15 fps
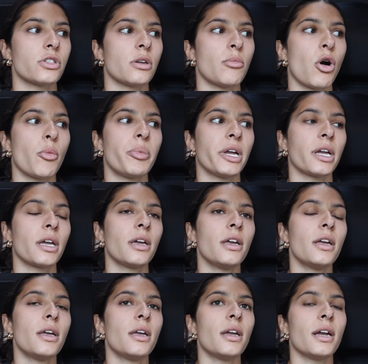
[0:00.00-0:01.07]
So I'm hoping
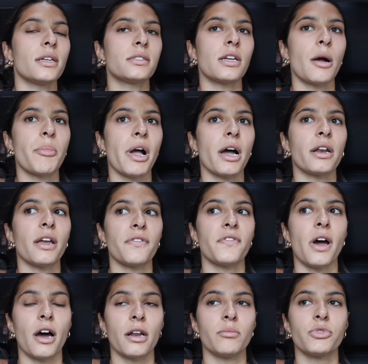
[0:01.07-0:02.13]
it's not bad. If
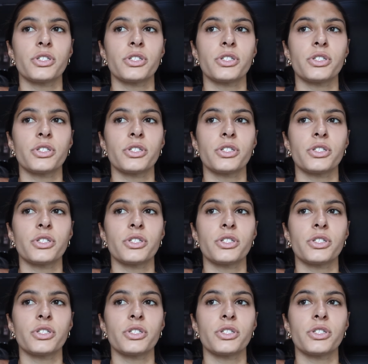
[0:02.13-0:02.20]
not, I'm